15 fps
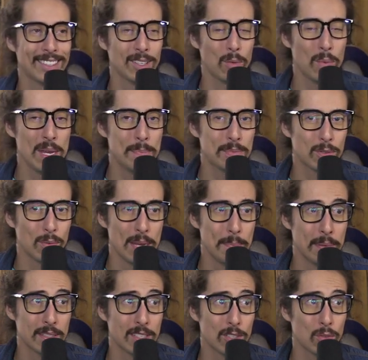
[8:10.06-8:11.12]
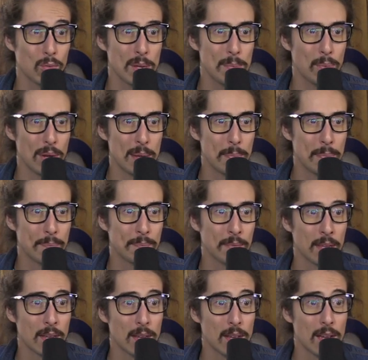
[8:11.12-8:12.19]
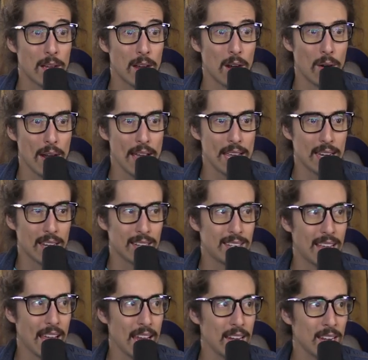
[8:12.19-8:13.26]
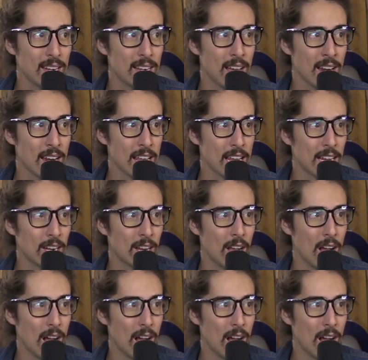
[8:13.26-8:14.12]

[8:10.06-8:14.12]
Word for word: it's a weep sweep. It's a sweep weep. All right, Dane Dunning.